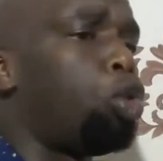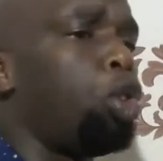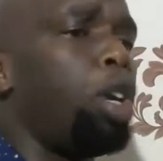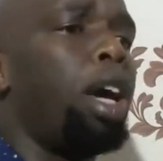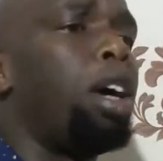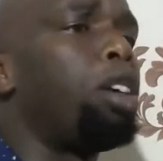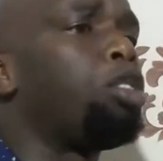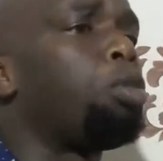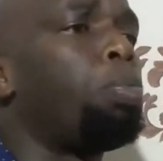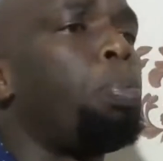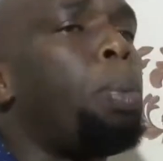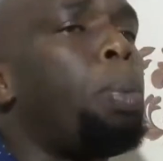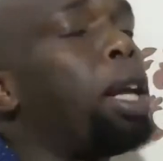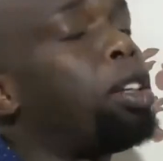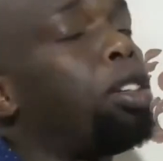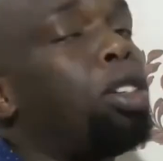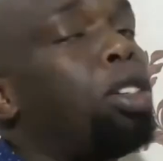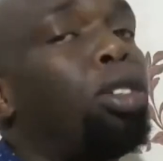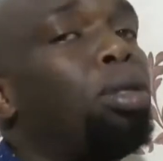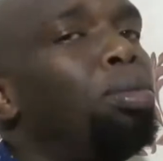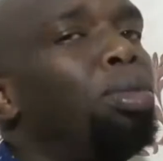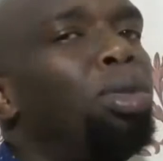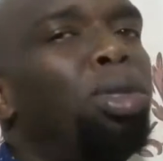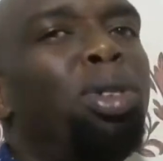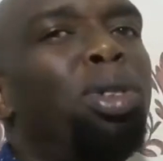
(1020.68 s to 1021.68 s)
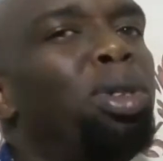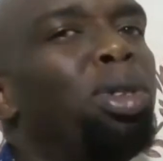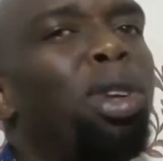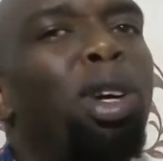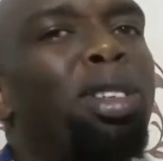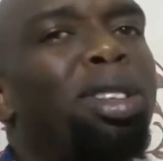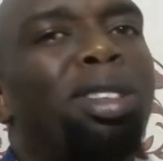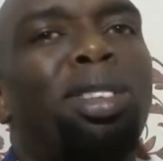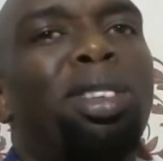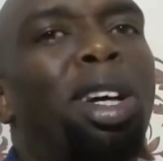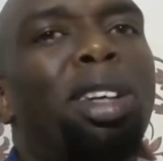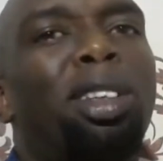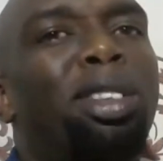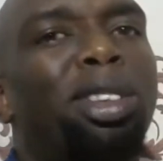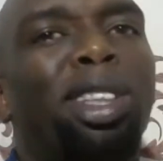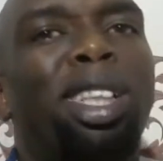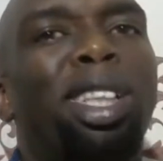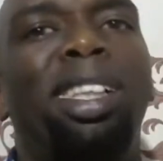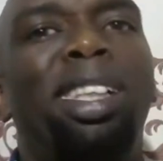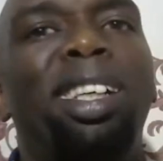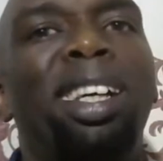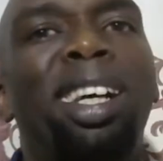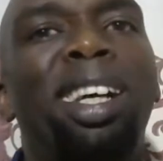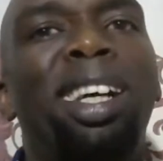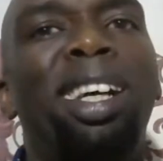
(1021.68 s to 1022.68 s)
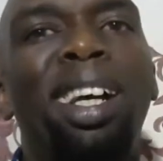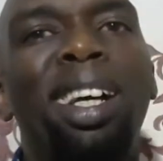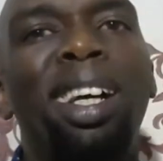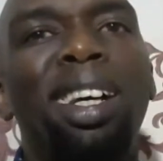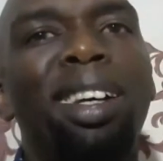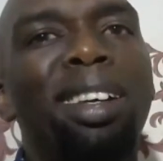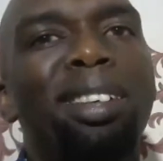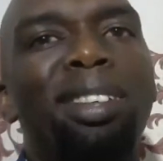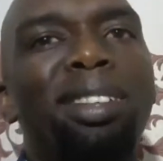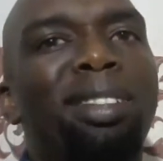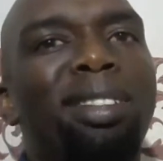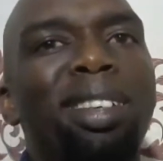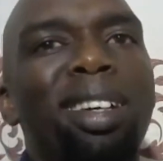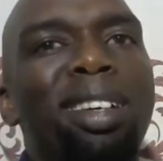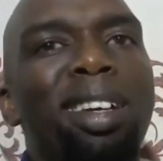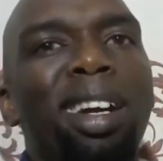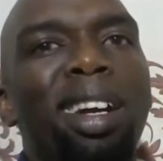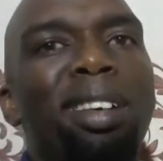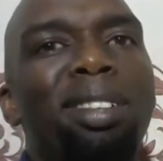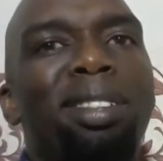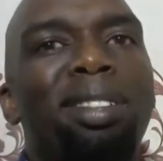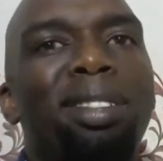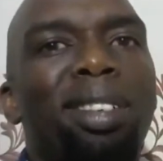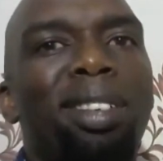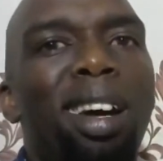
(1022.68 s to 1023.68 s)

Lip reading: yes, but not really serious,